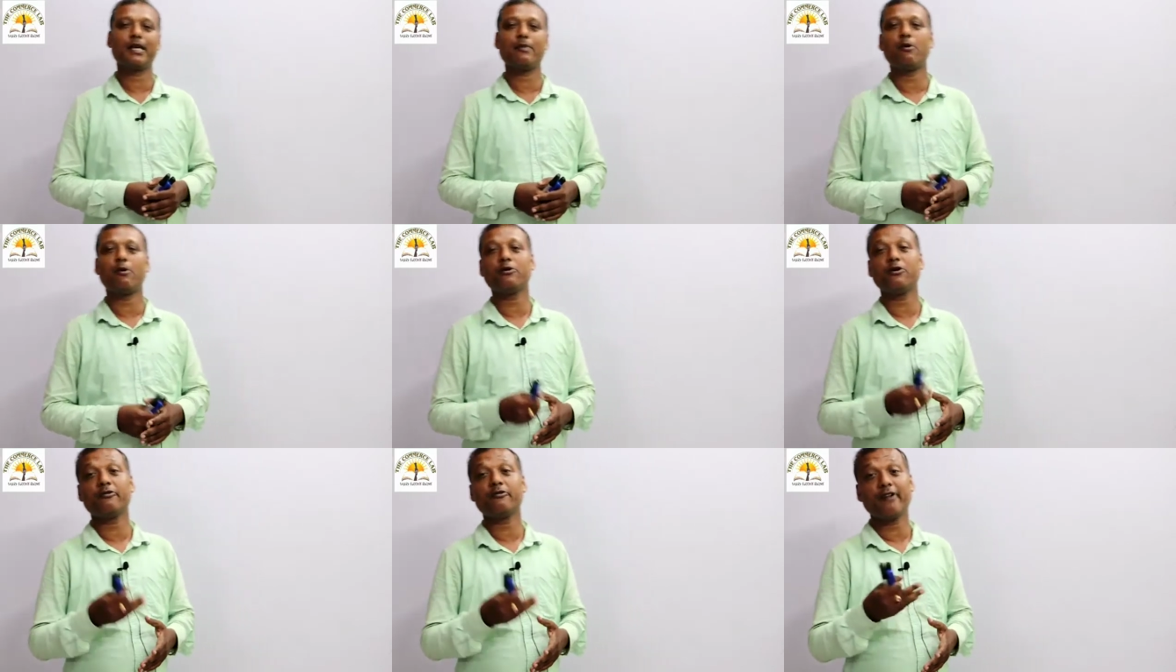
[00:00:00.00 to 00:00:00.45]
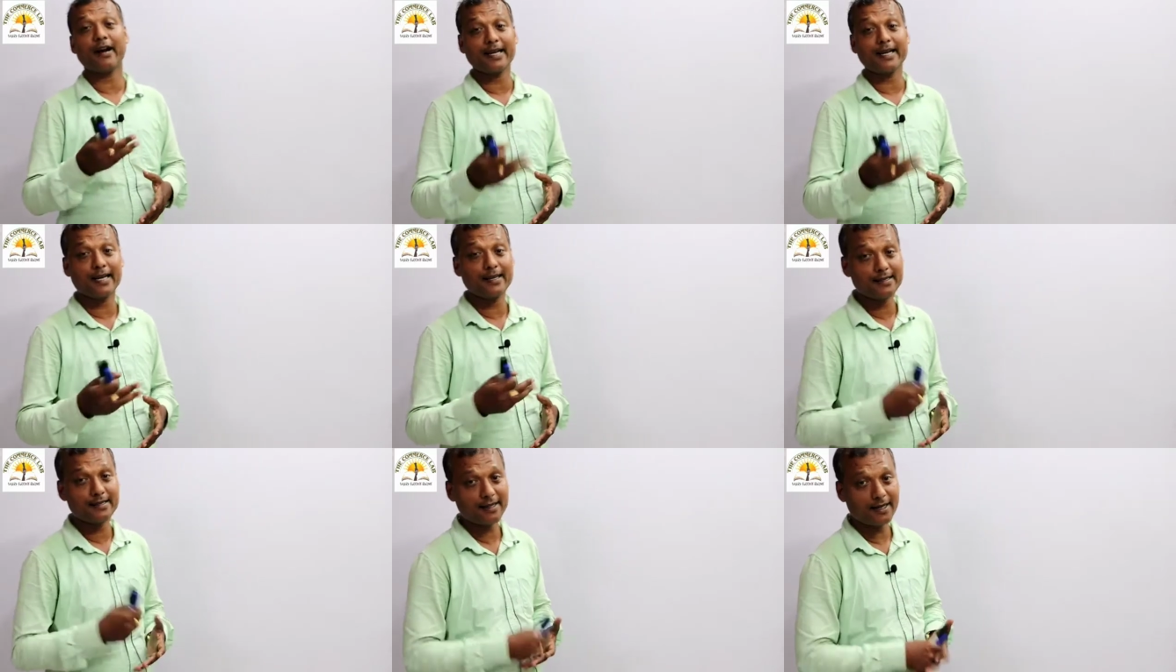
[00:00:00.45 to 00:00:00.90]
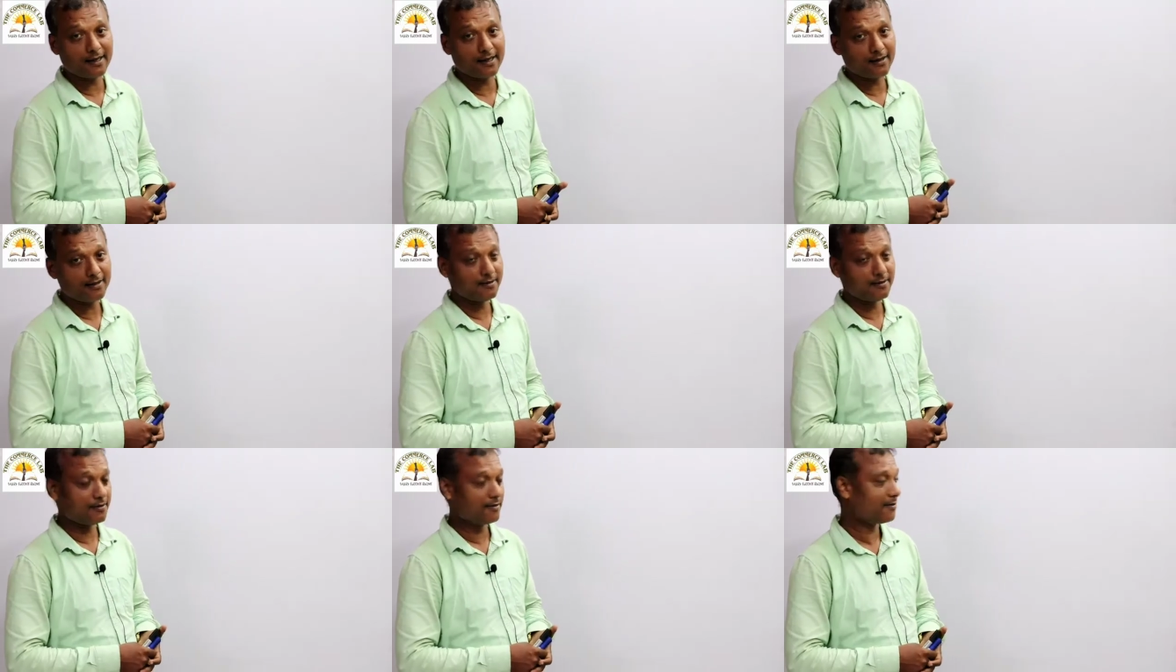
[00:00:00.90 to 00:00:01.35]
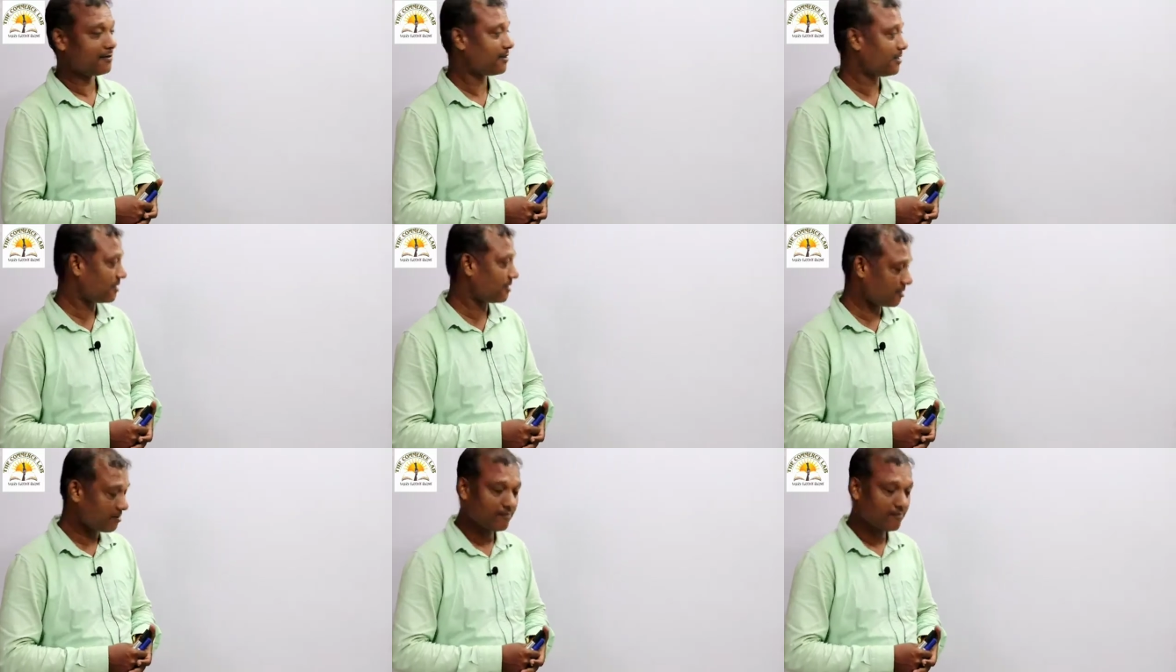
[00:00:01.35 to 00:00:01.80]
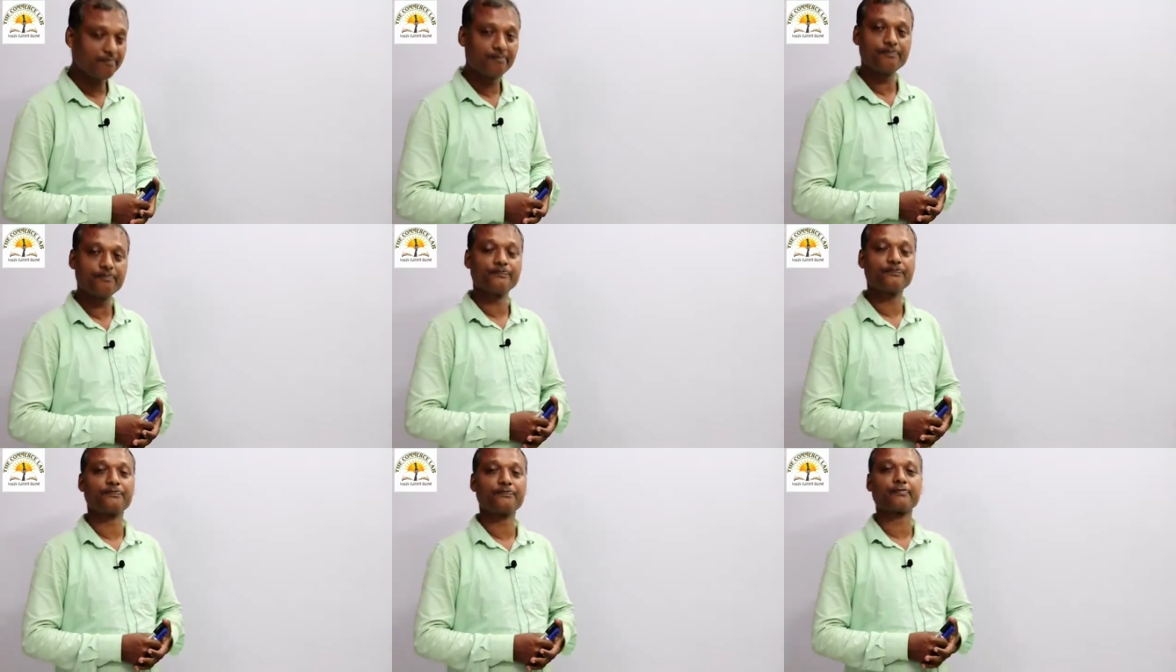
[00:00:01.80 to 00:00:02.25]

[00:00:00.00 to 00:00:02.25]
about your financial system.